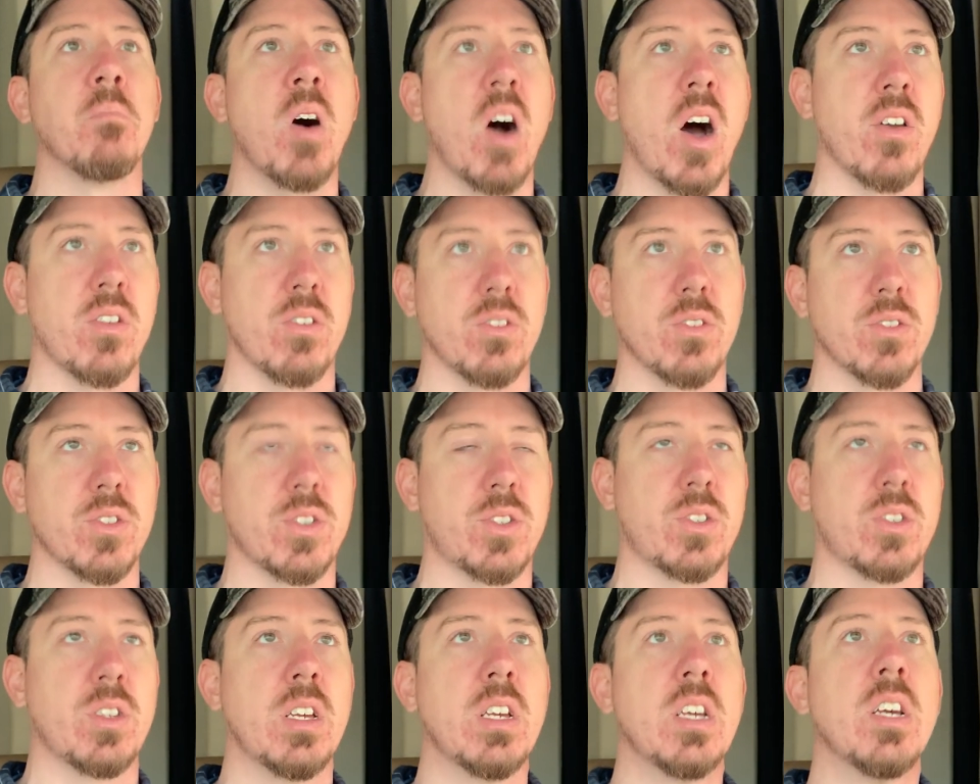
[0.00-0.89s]

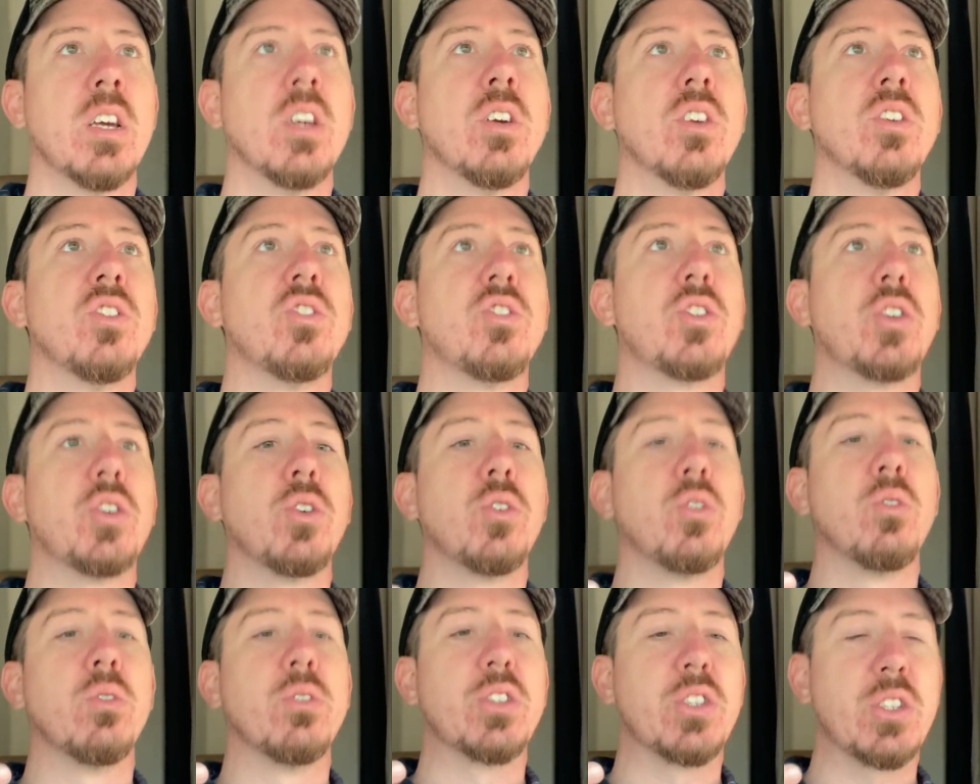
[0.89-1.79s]
models
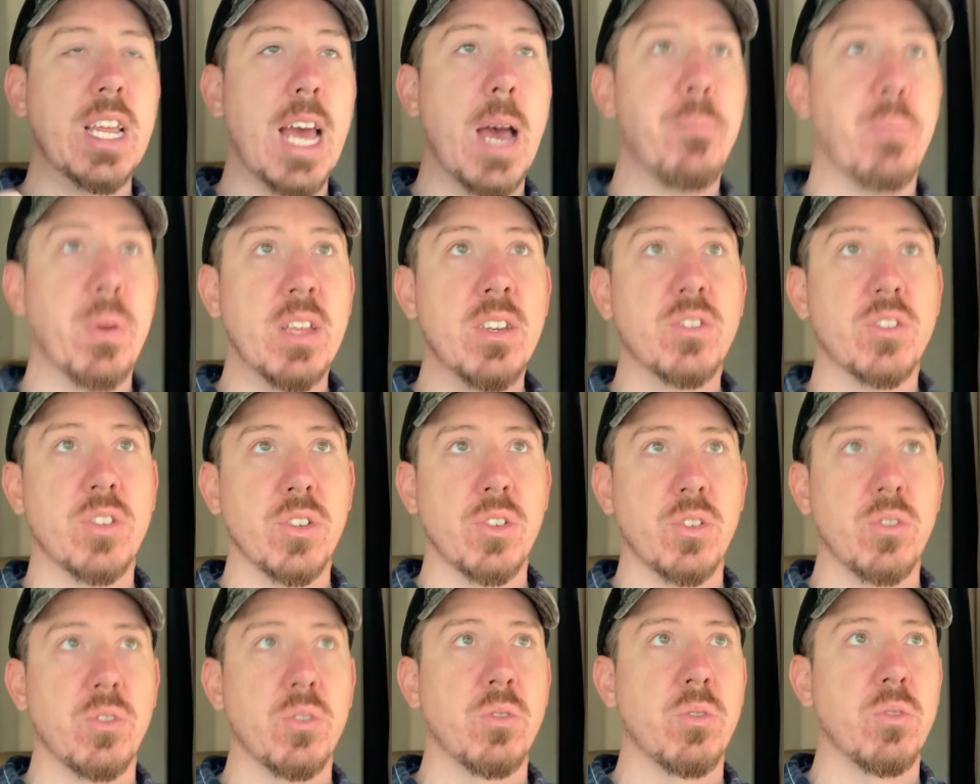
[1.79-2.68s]
to step
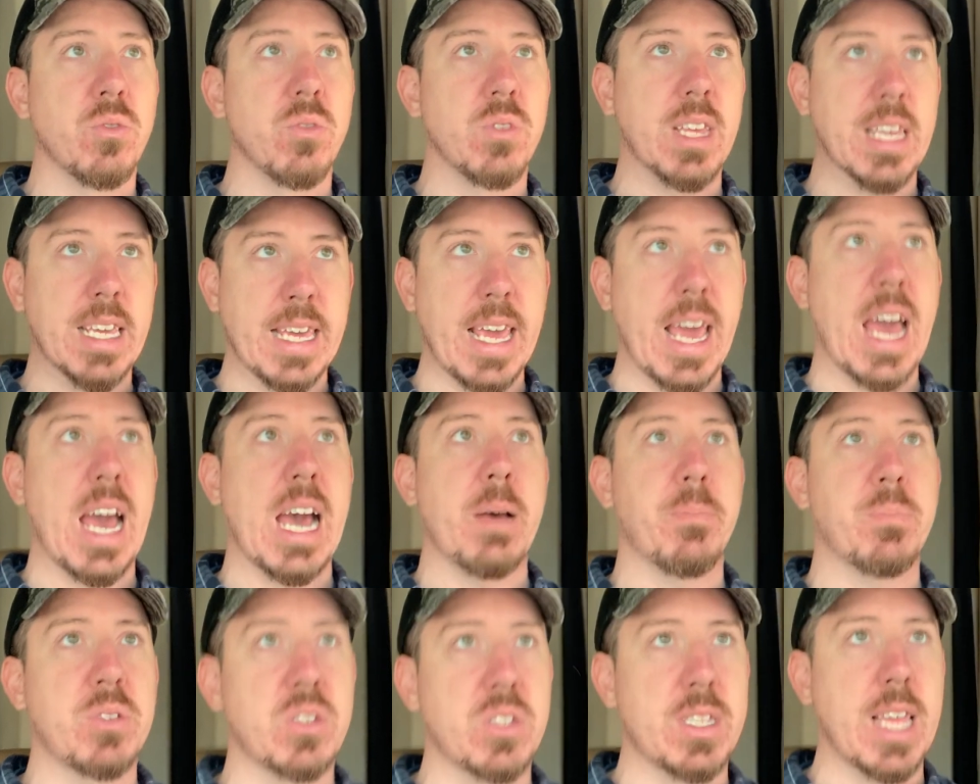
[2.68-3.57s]
into the
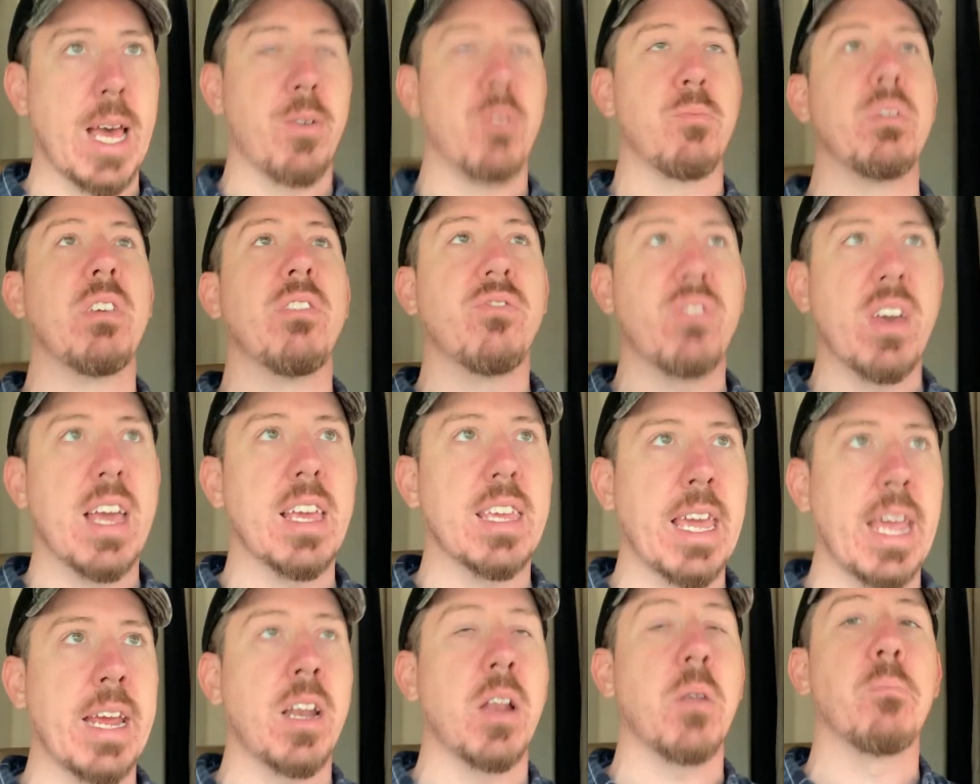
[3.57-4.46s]
gaps that will be
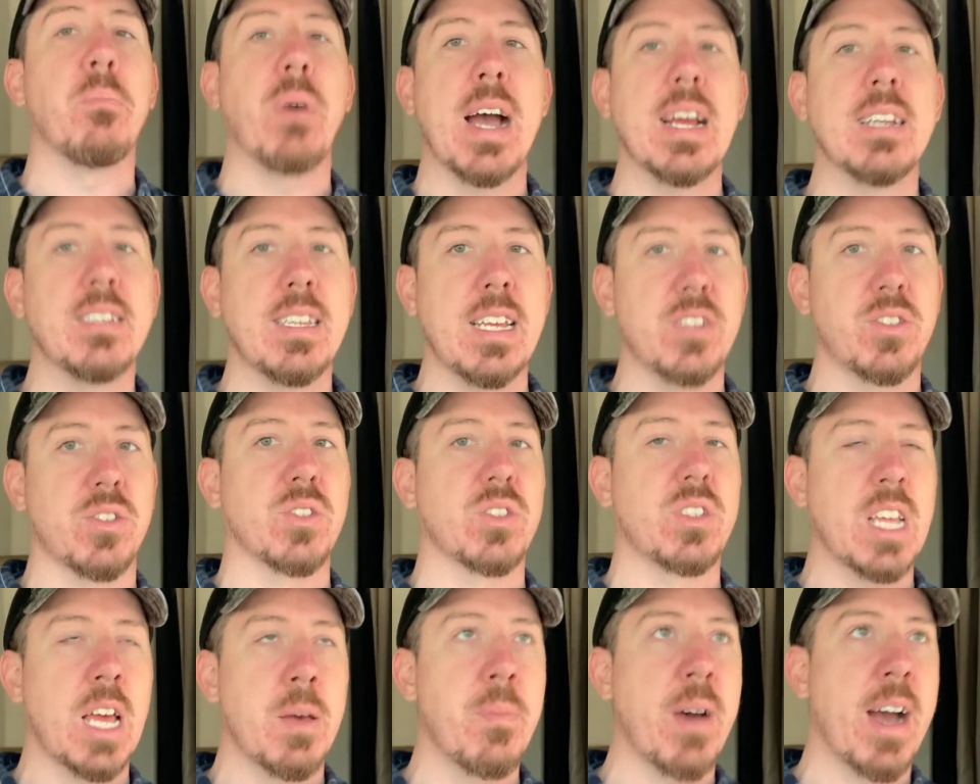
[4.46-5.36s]
vacated by diesel
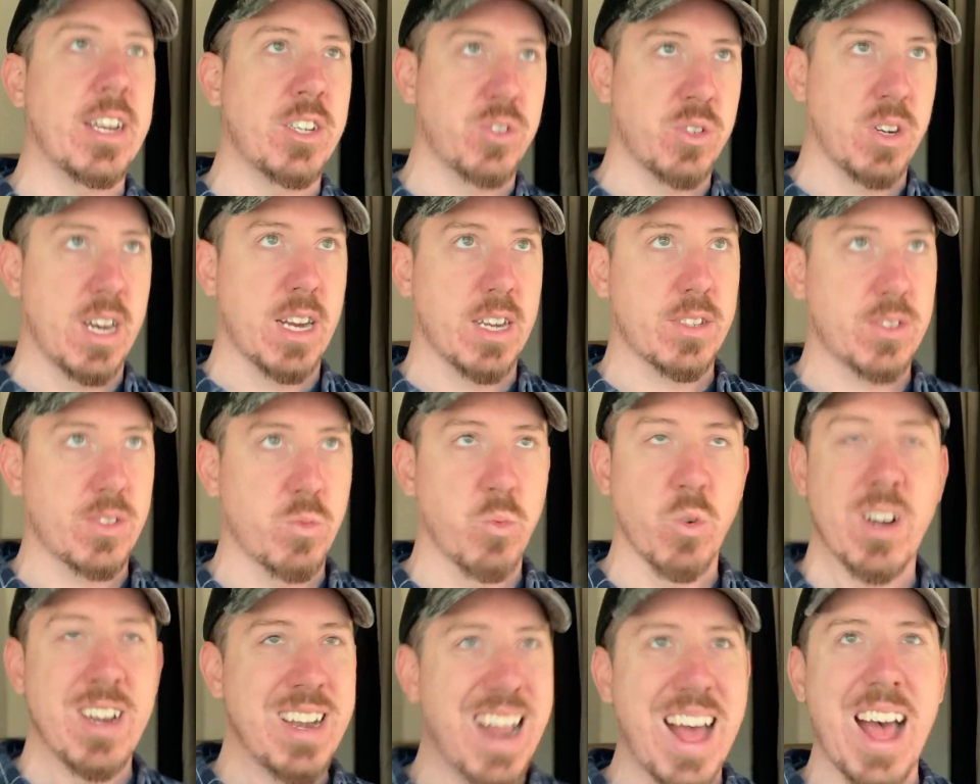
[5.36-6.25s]
semi-trucks.
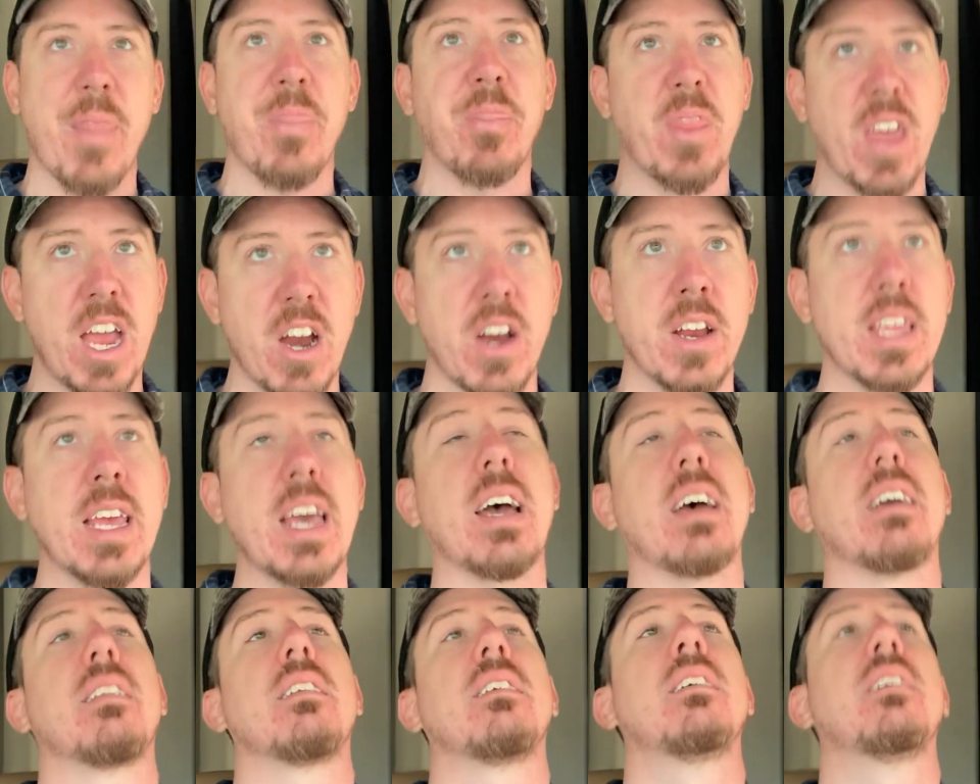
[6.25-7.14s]
We're not there yet.